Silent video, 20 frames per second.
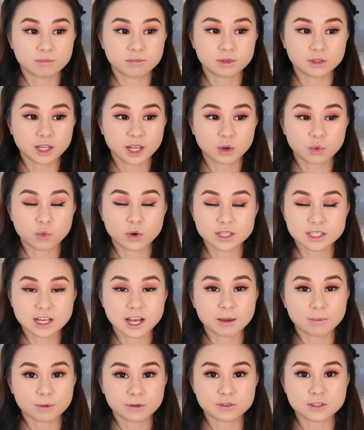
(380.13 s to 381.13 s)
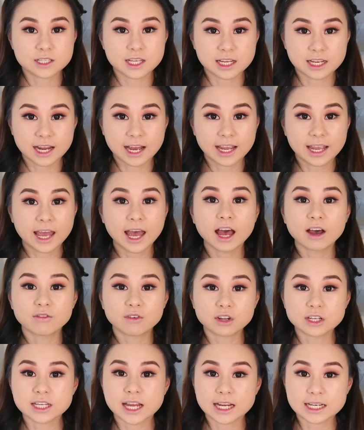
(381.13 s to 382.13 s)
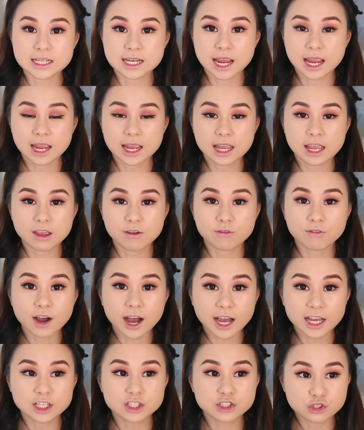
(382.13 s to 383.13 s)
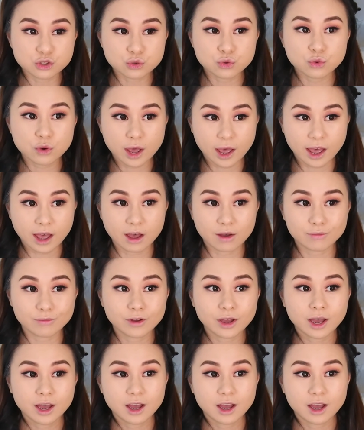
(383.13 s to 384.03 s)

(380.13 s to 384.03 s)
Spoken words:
like what type of skin I have on that day. If I do have